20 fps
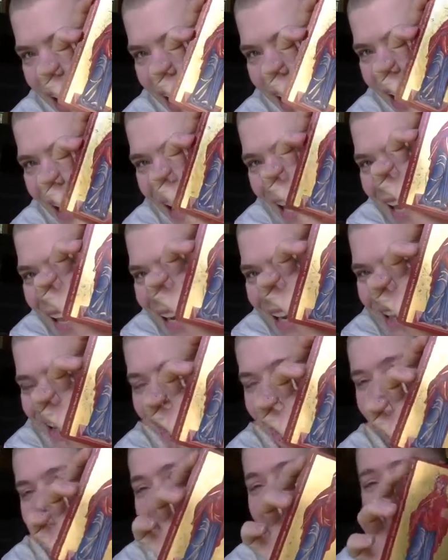I can't,
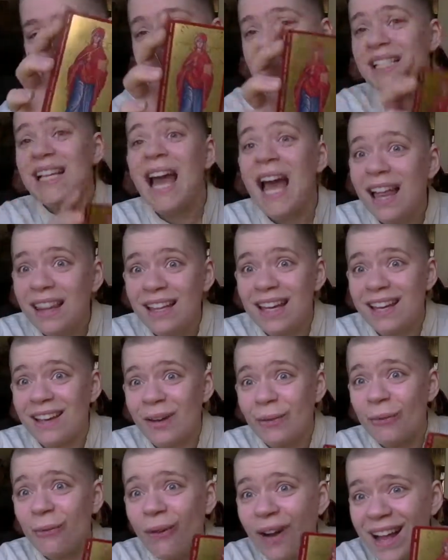like, it's metallic.
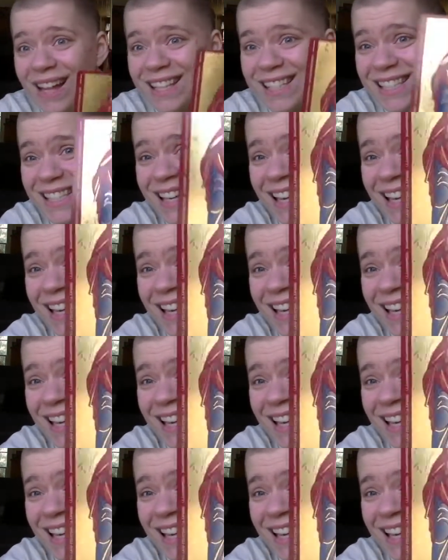What?